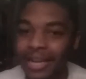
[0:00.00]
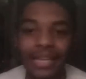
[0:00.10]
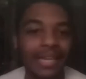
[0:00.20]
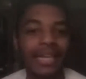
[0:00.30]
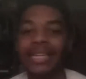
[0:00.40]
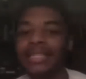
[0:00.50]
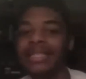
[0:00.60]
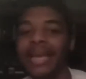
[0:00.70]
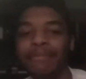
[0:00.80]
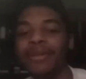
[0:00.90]
Like, he's
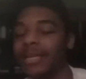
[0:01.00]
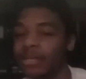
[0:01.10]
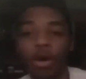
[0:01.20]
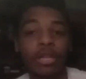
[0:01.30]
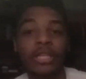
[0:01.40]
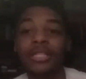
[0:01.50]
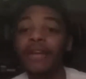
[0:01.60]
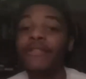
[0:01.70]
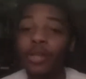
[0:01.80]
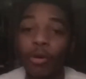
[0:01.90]
skeptic because all this
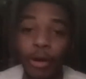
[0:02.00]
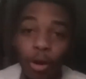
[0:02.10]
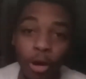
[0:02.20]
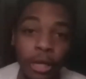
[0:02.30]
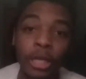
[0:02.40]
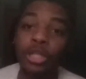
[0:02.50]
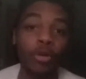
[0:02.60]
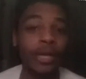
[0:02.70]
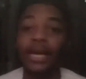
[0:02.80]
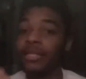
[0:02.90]
stuff is going on.
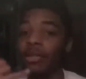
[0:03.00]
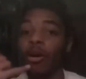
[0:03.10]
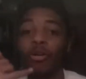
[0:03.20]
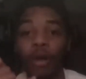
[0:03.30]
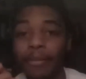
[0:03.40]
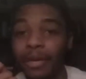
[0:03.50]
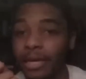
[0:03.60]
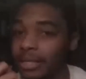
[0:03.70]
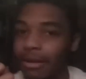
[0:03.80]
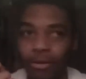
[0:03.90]
So he has to call
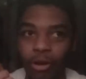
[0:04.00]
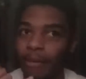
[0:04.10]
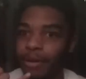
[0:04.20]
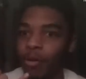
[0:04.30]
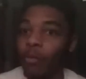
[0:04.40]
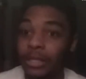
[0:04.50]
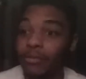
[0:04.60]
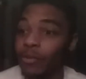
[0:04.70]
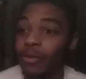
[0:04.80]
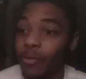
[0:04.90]
Karapika and say, yo, Karapika,
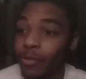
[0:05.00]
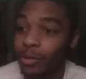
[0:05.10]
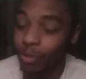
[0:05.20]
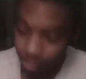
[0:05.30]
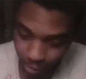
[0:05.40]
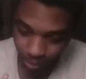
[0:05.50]
what's going